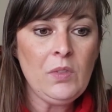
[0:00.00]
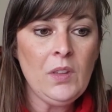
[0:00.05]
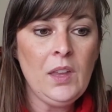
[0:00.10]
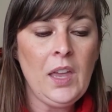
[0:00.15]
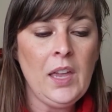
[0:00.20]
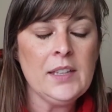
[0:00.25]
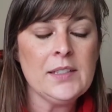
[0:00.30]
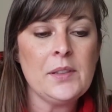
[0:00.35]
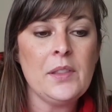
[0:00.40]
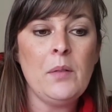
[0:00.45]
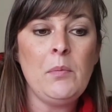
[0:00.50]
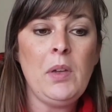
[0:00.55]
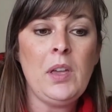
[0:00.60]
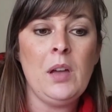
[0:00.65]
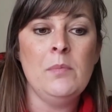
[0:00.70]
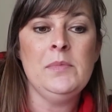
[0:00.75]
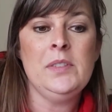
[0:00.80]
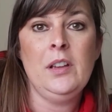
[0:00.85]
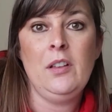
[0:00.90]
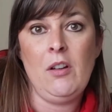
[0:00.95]
Okay, so then we
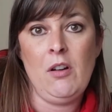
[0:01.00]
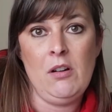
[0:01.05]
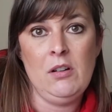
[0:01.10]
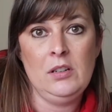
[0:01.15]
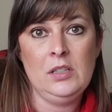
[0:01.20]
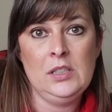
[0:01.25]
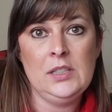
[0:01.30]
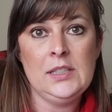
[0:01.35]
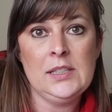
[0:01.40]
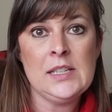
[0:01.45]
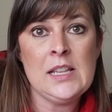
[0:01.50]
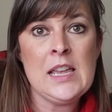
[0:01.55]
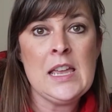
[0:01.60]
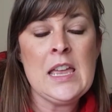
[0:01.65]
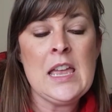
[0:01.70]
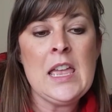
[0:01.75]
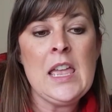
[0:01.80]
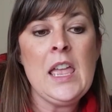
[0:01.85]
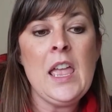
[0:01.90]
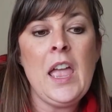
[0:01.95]
come to guards.
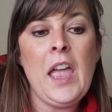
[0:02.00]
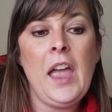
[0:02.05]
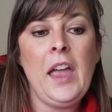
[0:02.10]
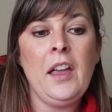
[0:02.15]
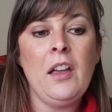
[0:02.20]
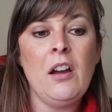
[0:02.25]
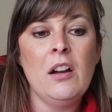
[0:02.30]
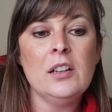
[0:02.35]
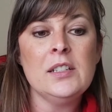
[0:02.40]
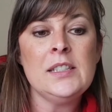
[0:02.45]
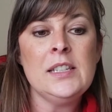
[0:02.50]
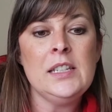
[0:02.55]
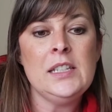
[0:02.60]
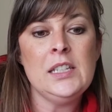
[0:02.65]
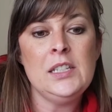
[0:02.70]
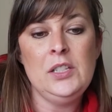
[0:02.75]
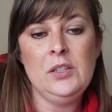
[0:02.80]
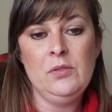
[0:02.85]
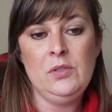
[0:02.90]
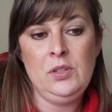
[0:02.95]
And guards need
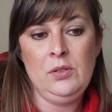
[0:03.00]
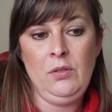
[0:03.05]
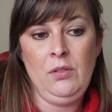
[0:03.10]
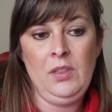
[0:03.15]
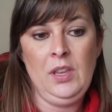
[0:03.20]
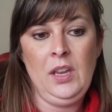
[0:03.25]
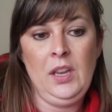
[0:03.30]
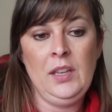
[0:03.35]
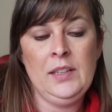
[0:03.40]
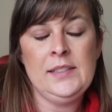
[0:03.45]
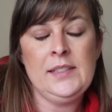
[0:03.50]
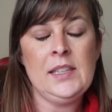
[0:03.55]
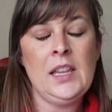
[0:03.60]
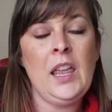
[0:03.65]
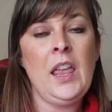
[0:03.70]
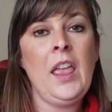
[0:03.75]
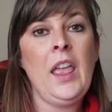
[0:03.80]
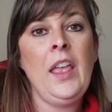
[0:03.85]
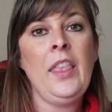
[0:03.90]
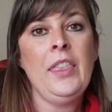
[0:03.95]
to do two things.
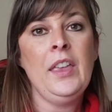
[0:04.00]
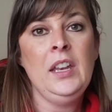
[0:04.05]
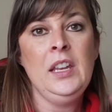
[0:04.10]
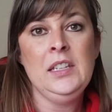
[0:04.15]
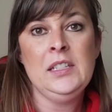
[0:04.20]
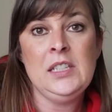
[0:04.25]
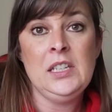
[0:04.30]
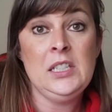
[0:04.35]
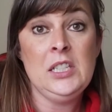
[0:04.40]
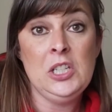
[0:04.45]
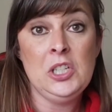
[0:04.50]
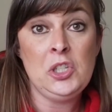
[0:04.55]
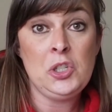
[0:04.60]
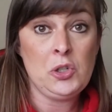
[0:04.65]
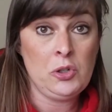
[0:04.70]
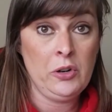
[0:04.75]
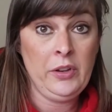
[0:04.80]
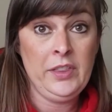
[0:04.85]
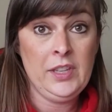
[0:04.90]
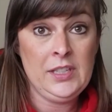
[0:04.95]
They need to
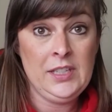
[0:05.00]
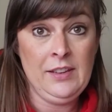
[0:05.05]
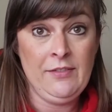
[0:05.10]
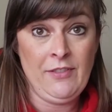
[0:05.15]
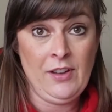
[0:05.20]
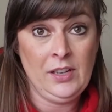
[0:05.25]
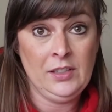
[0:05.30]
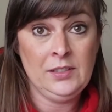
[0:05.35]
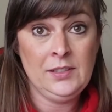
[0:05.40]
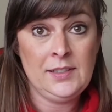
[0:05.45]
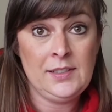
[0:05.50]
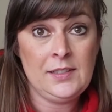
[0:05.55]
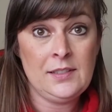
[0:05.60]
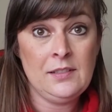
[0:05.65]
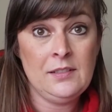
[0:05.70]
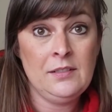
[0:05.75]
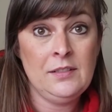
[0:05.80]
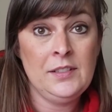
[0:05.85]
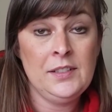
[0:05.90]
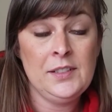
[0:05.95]
destroy the defense,
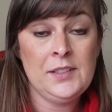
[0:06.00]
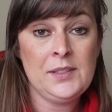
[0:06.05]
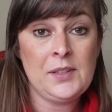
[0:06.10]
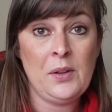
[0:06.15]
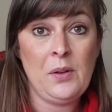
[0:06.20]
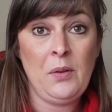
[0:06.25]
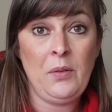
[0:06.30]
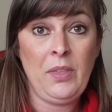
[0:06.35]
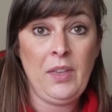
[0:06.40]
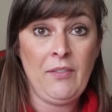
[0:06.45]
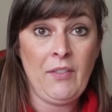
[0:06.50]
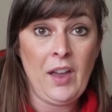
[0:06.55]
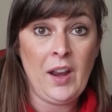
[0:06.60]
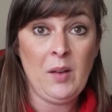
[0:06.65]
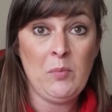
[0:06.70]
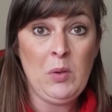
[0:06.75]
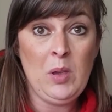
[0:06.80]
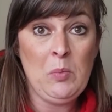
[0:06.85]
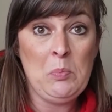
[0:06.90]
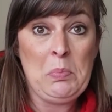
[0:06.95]
so they've got
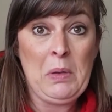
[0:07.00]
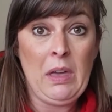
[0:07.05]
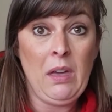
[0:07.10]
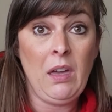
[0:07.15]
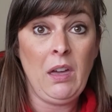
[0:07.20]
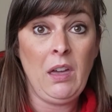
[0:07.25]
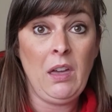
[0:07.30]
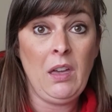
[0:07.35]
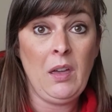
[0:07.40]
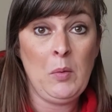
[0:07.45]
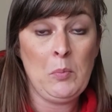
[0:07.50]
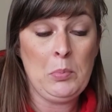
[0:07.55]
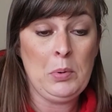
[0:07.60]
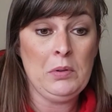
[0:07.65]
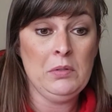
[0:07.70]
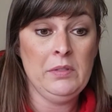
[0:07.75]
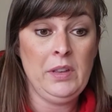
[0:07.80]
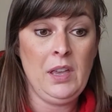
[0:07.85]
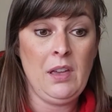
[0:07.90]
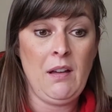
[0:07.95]
to be big,
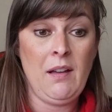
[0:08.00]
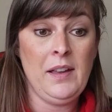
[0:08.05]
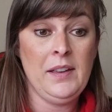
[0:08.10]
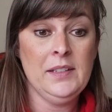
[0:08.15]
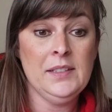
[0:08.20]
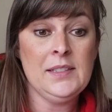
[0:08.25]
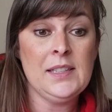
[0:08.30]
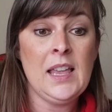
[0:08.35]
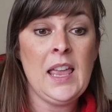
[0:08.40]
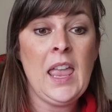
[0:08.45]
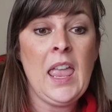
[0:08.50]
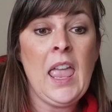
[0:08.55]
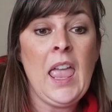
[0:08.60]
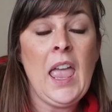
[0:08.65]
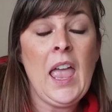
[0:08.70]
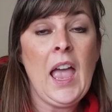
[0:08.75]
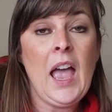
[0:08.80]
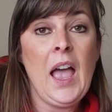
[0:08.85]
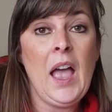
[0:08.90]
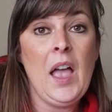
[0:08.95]
burly guys.
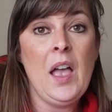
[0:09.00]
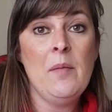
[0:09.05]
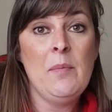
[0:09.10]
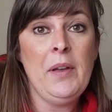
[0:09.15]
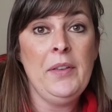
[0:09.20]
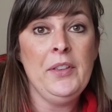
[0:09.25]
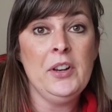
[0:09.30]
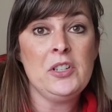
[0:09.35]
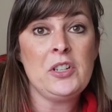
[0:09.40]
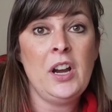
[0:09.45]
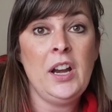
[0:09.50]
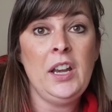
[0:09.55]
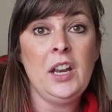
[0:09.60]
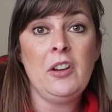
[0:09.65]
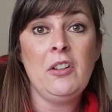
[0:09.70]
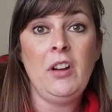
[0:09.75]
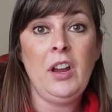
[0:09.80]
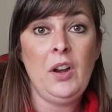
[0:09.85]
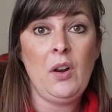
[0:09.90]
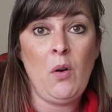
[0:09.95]
And they're trying to
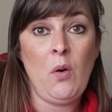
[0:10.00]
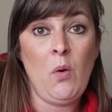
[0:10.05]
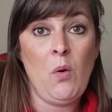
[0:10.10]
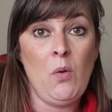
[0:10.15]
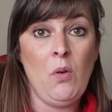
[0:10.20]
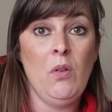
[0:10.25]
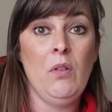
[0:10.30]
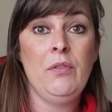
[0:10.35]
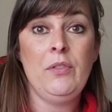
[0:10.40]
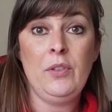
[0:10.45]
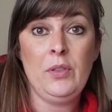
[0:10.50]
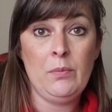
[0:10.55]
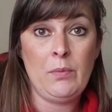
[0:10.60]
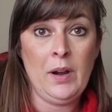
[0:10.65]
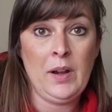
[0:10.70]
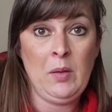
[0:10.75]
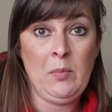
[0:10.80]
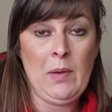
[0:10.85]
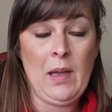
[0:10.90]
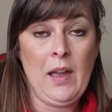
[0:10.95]
create a hole for the
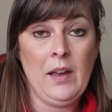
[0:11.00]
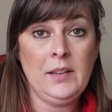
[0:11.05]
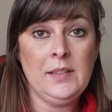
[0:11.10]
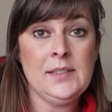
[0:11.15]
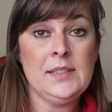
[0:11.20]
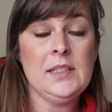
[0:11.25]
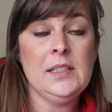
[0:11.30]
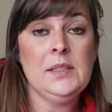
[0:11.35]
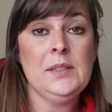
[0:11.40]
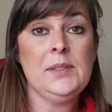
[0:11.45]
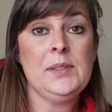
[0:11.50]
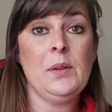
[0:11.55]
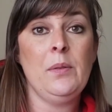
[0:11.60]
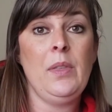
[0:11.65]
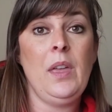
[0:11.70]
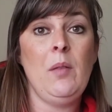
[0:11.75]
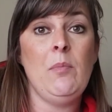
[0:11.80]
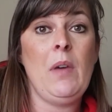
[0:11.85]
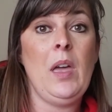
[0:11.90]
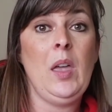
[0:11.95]
running backs. So
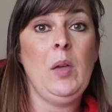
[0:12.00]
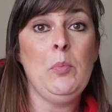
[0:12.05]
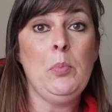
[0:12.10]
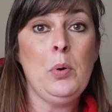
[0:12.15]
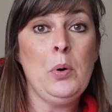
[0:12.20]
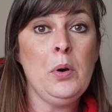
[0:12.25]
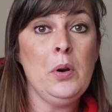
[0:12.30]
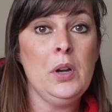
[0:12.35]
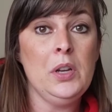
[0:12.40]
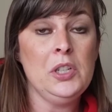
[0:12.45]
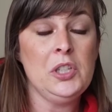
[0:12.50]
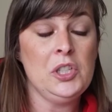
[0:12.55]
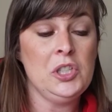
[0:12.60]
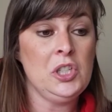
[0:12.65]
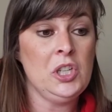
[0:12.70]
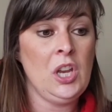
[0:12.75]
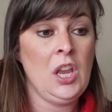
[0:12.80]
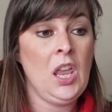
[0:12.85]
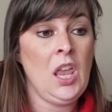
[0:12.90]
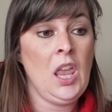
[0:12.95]
they might
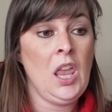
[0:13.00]
push